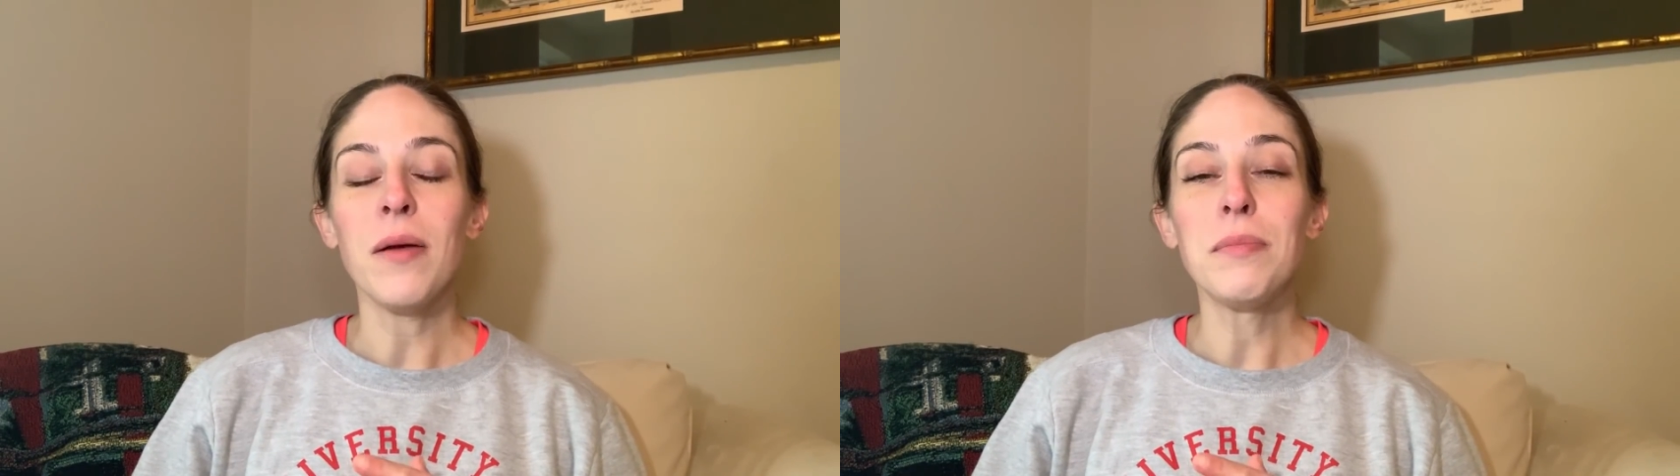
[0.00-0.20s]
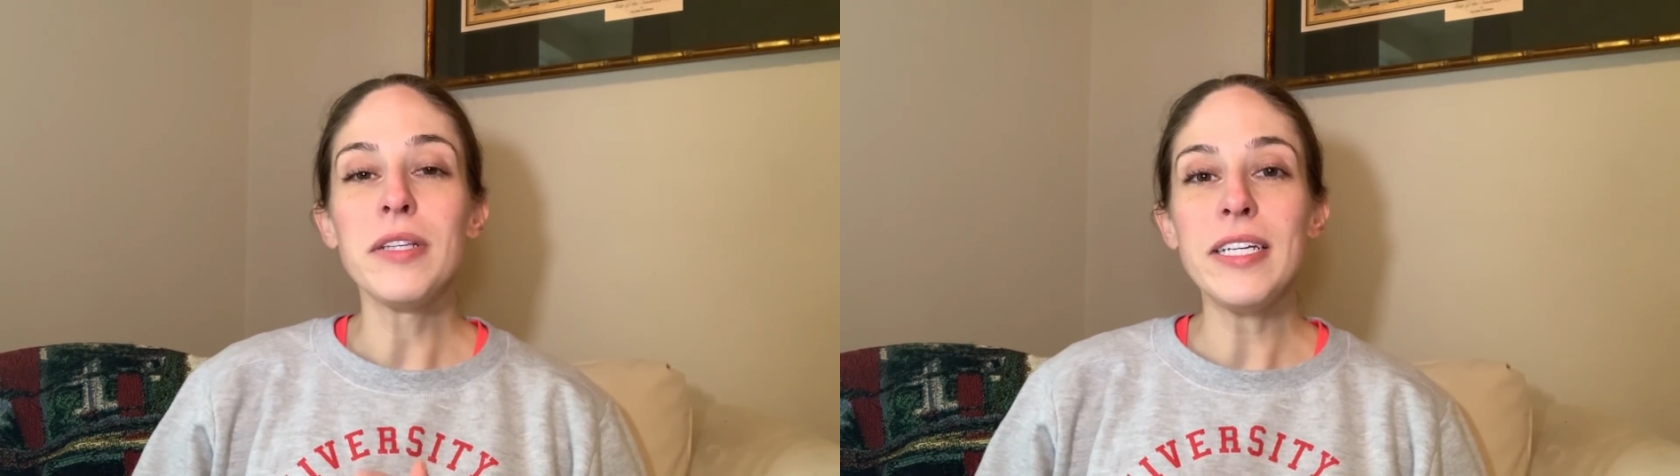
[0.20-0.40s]

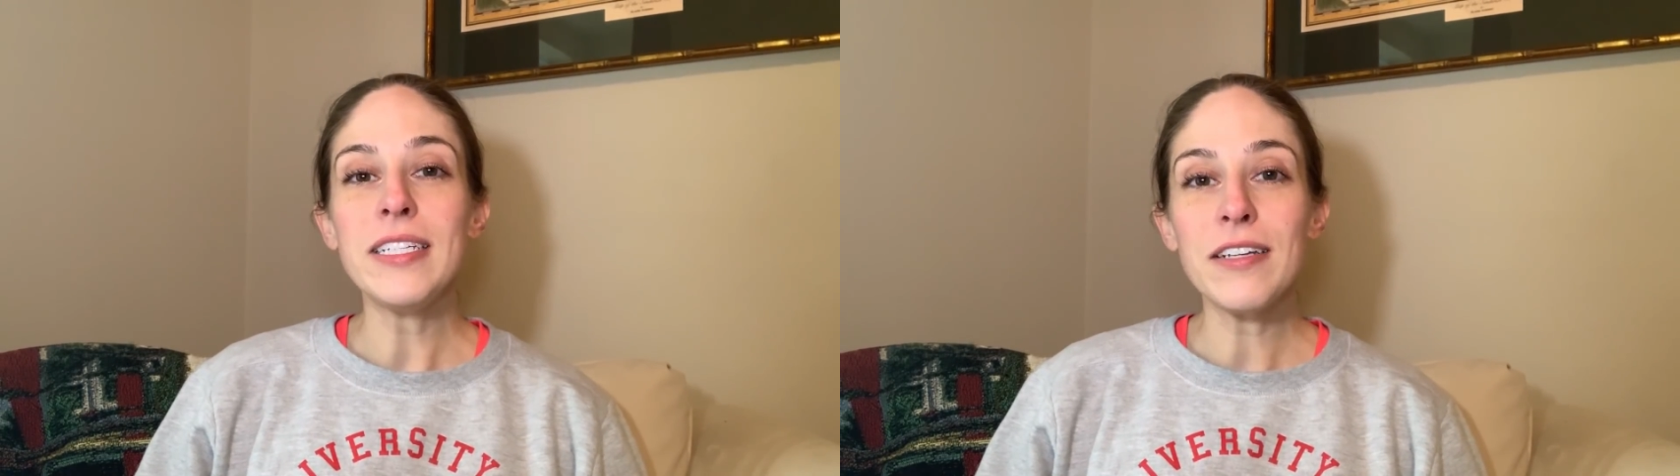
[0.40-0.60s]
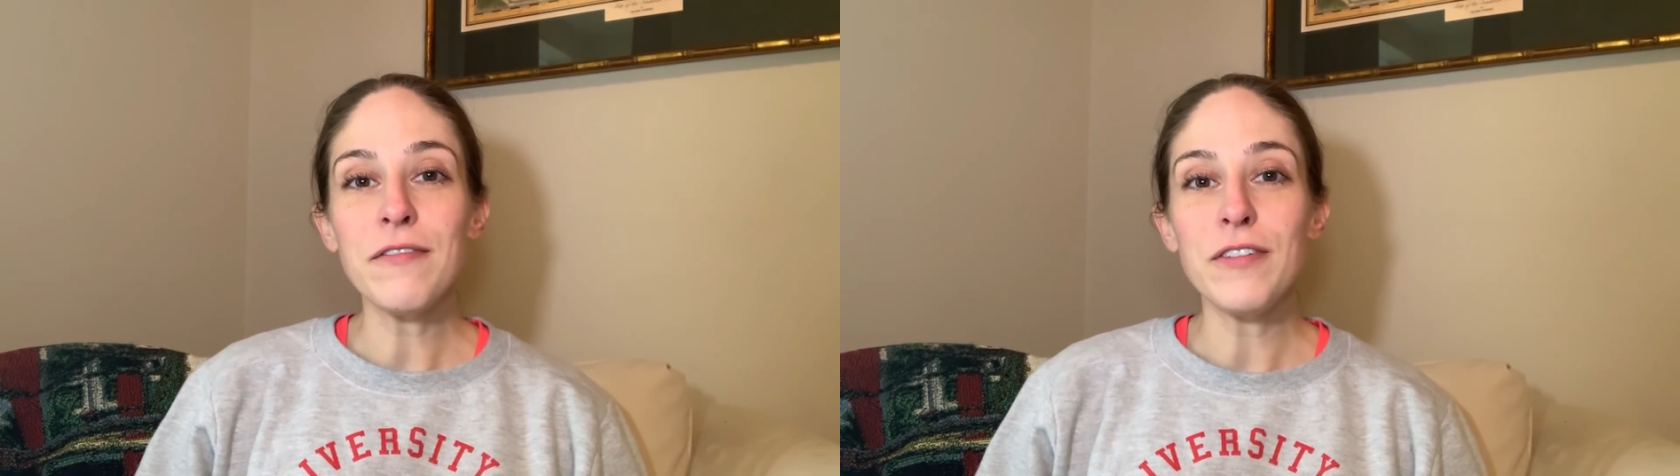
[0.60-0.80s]

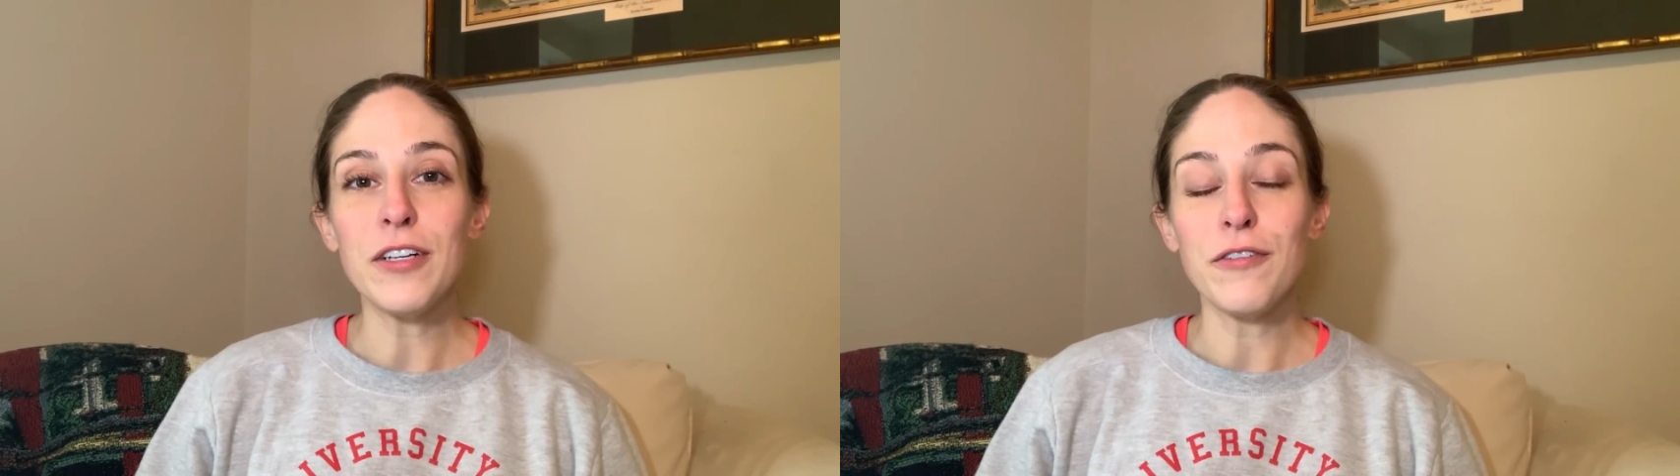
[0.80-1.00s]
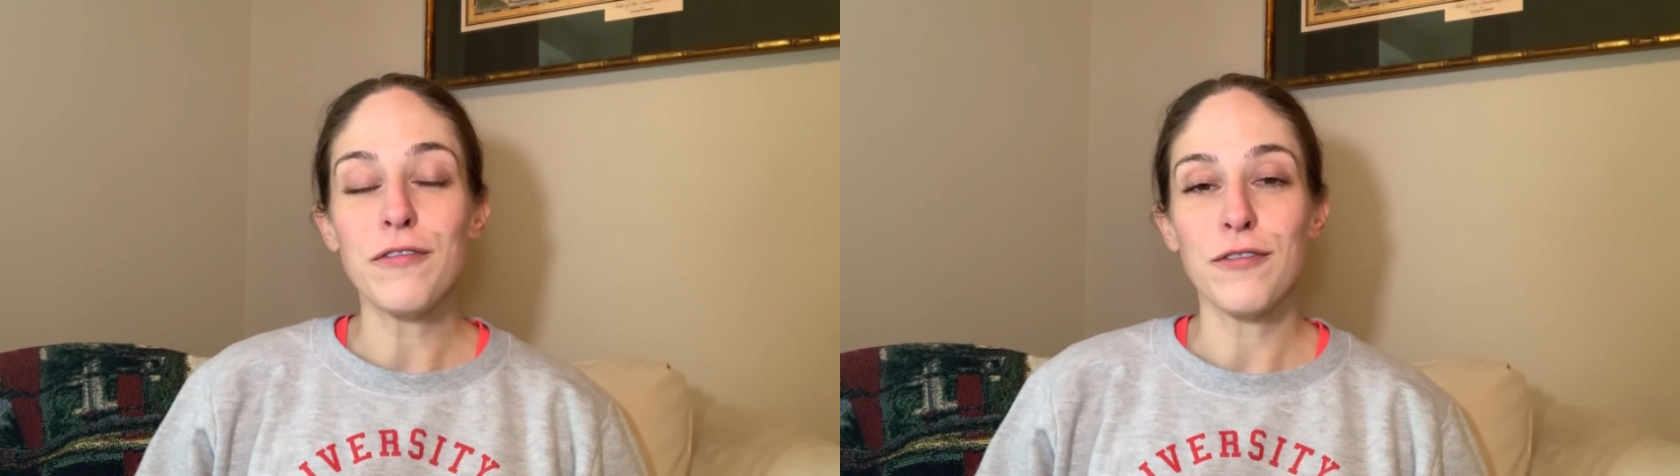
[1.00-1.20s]
please
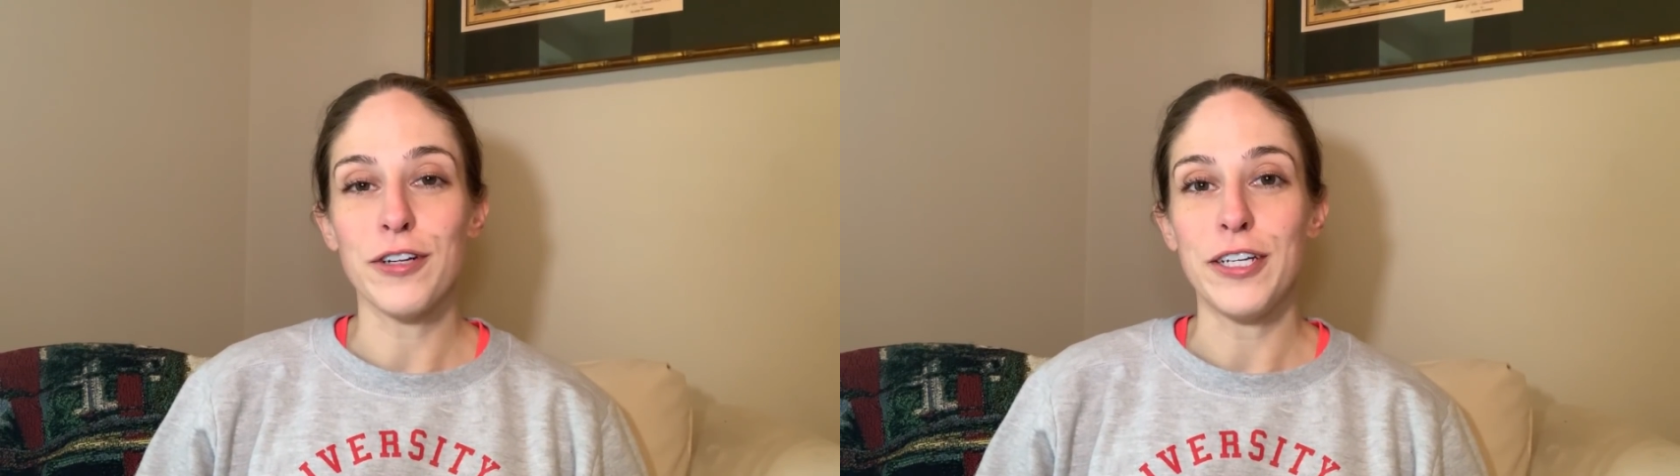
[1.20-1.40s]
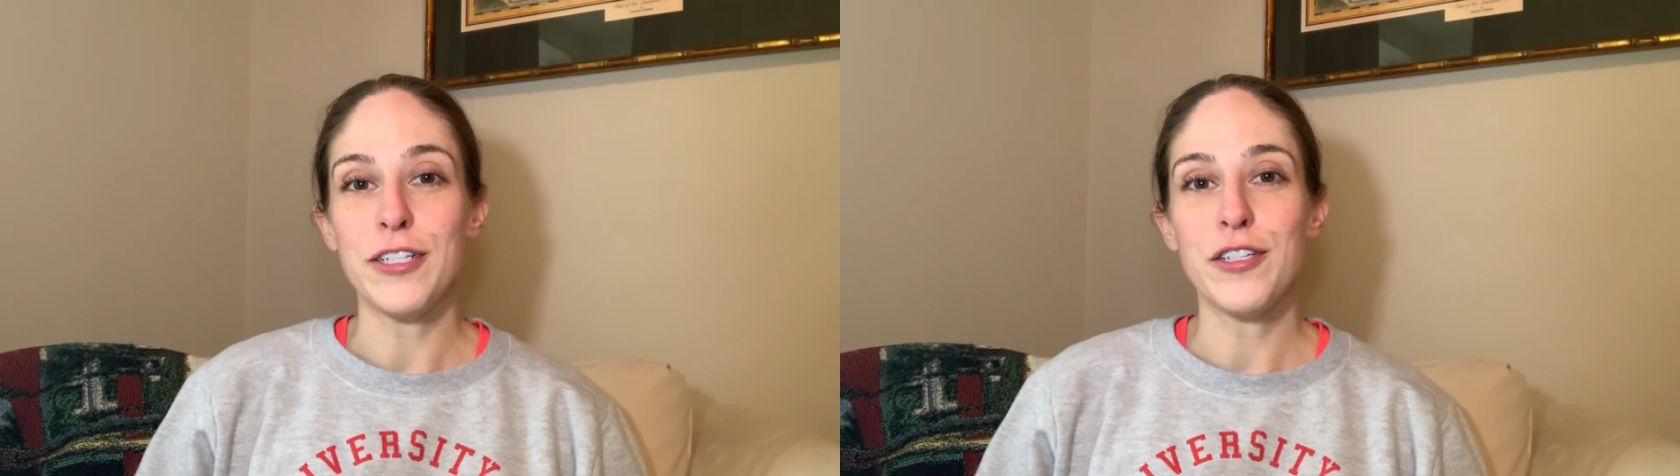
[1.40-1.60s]
feel
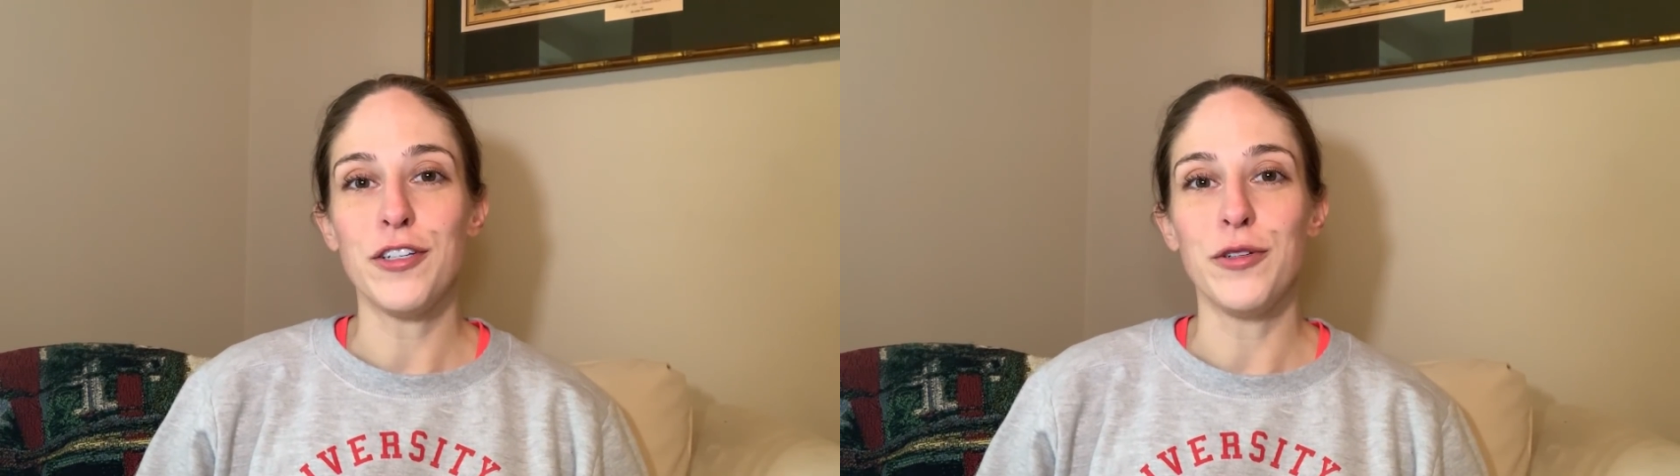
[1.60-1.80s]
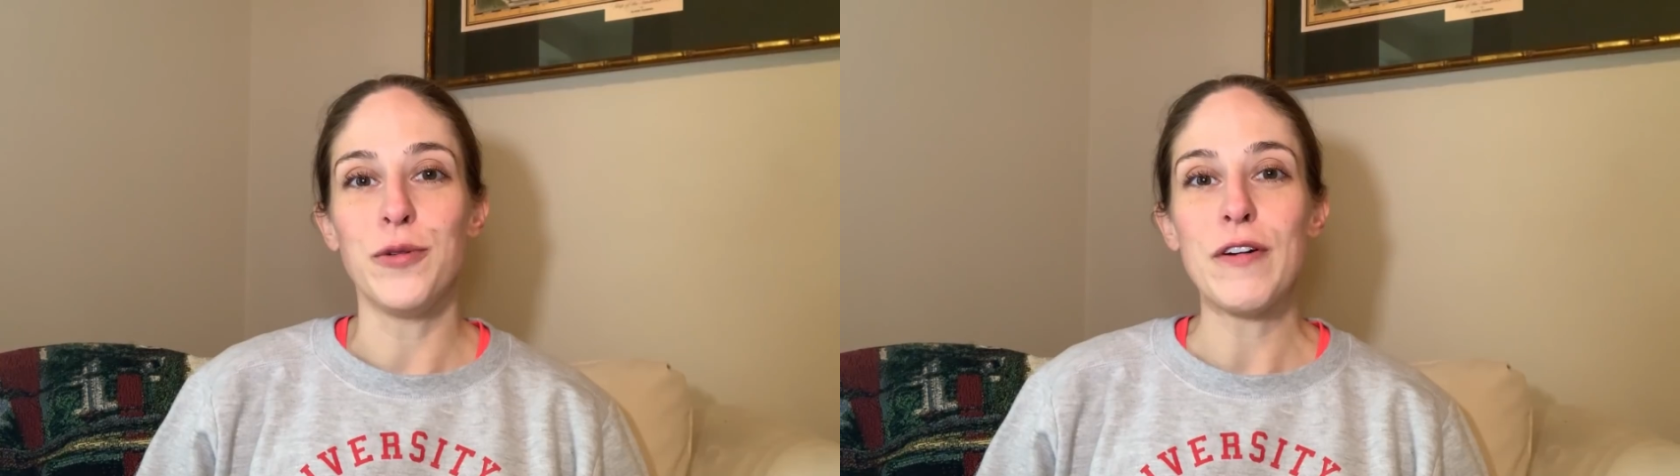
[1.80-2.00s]
free
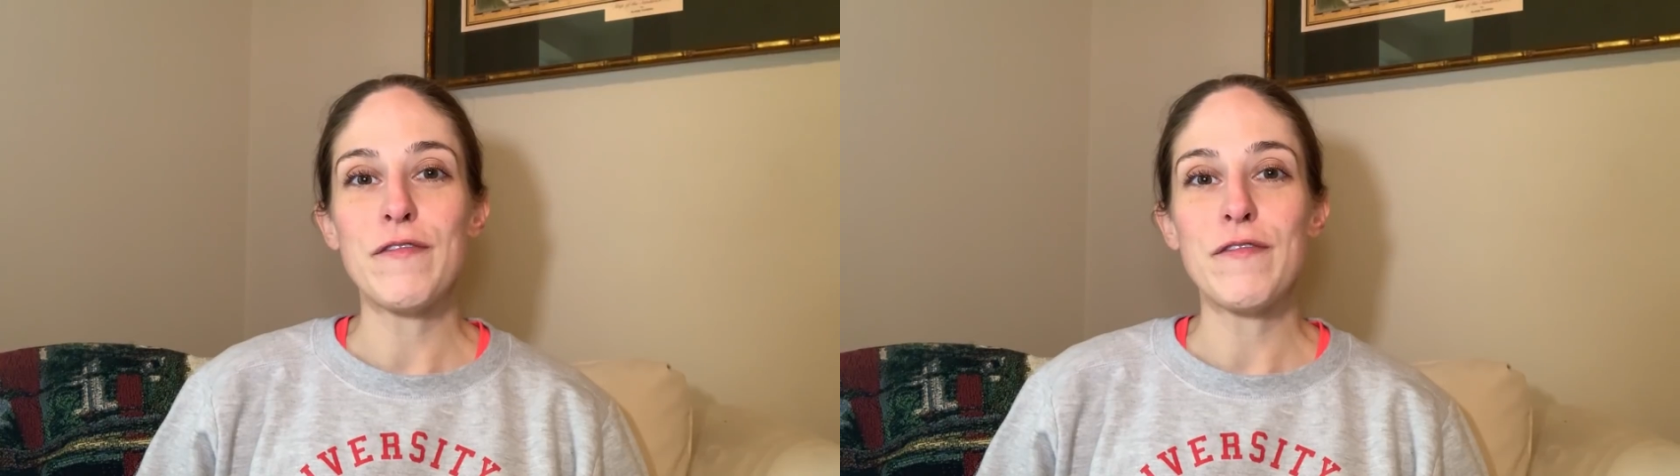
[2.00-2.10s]
to